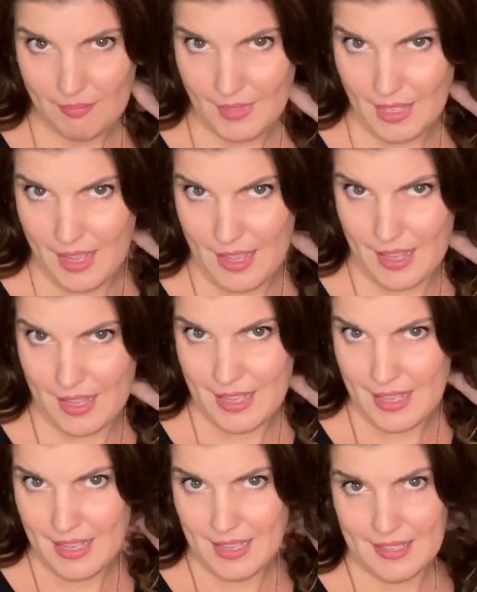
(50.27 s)
Uh,
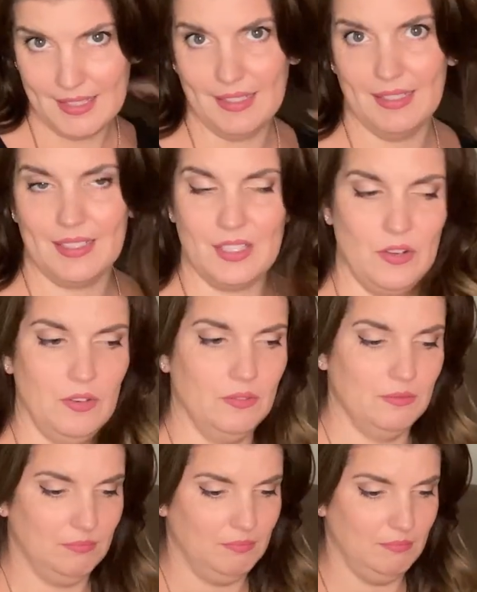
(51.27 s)
so
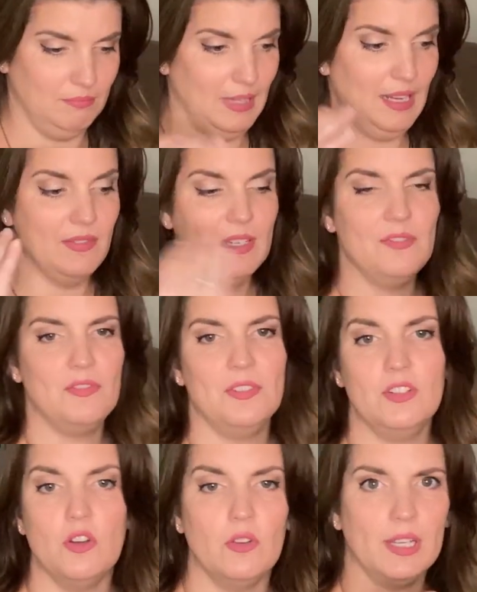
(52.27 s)
even if
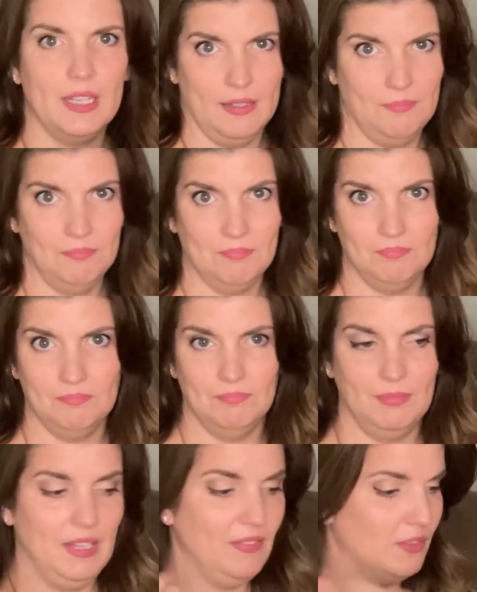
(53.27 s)
you don't get him,
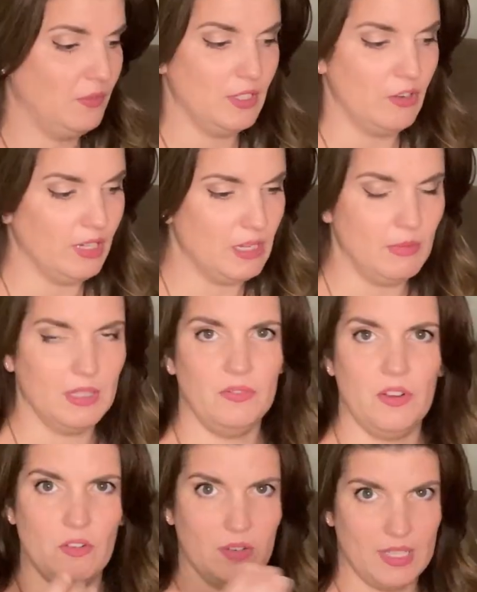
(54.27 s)
even if we don't get him on the
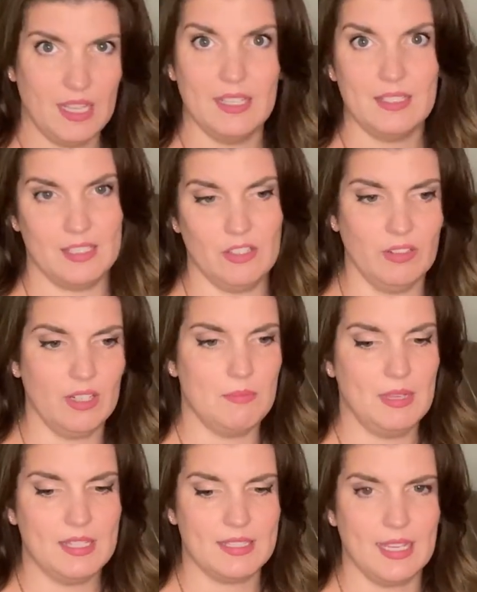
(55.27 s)
phone, it's still going to
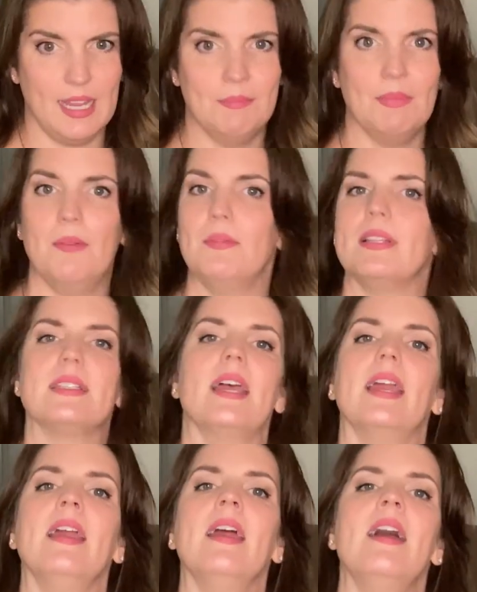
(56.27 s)
be the same. I'm going to
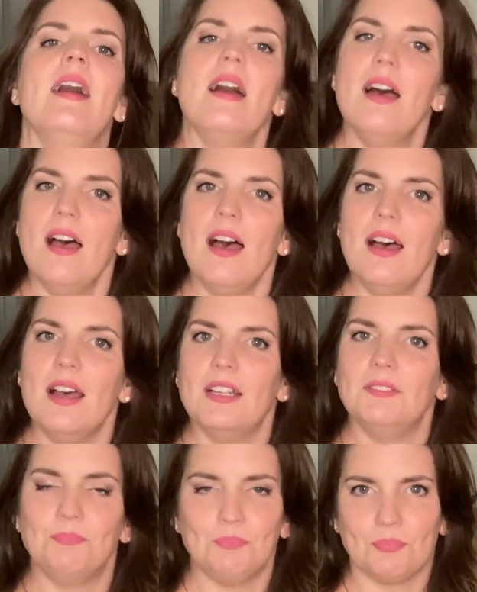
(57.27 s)
say,
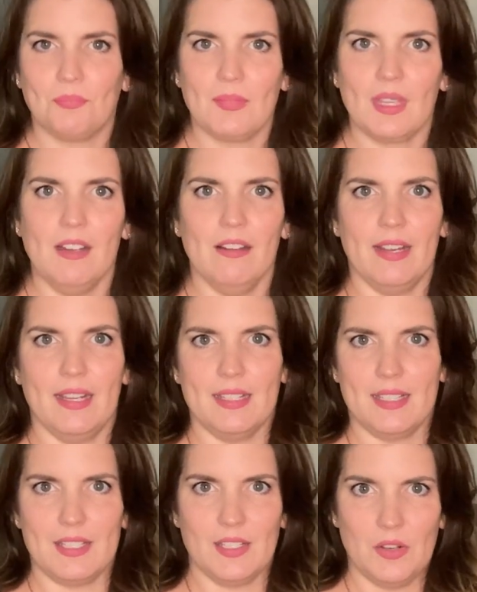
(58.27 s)
um, all right,
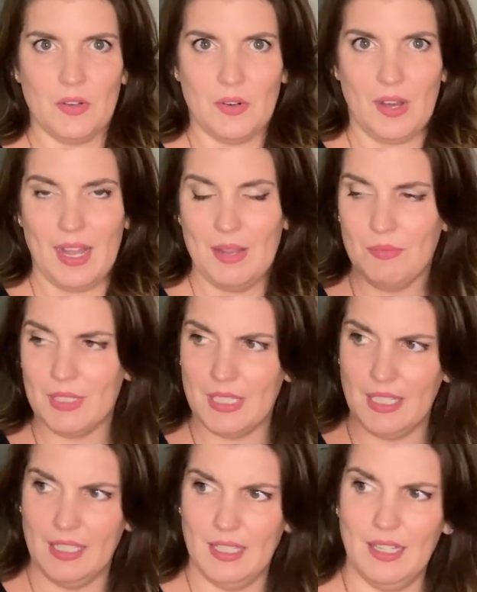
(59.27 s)
so I'm
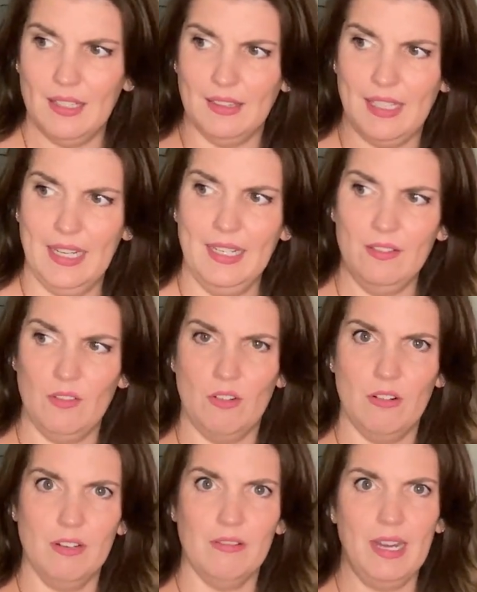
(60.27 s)
seeing a light
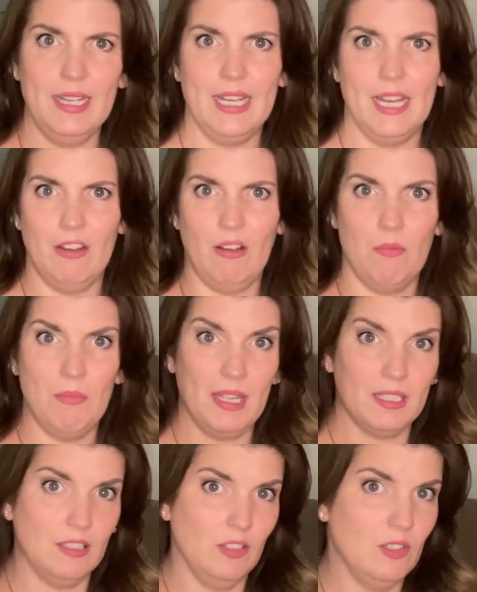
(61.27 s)
aura right now. I'm
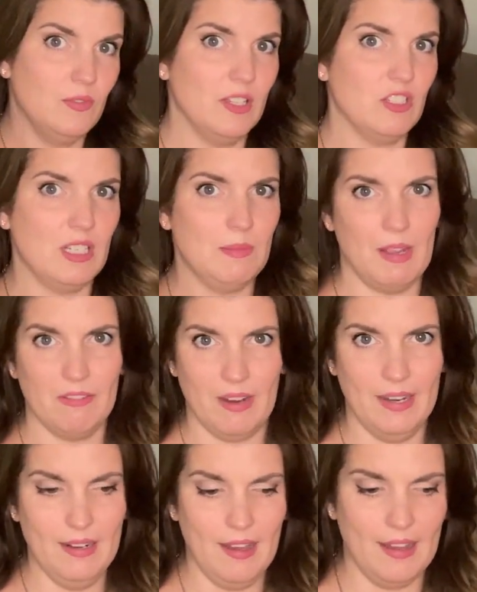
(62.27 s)
about to lose vision in my
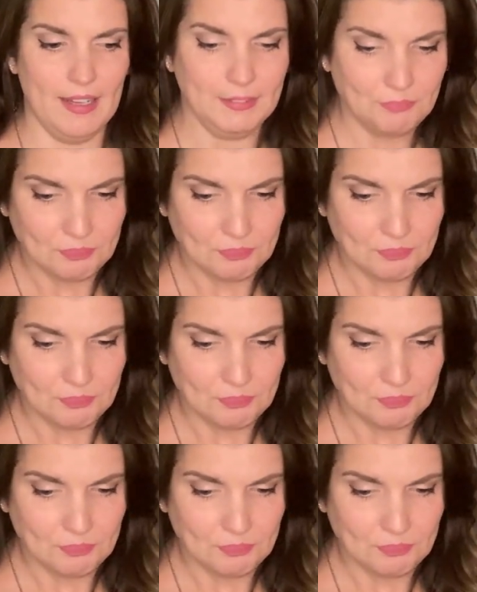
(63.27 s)
right eye.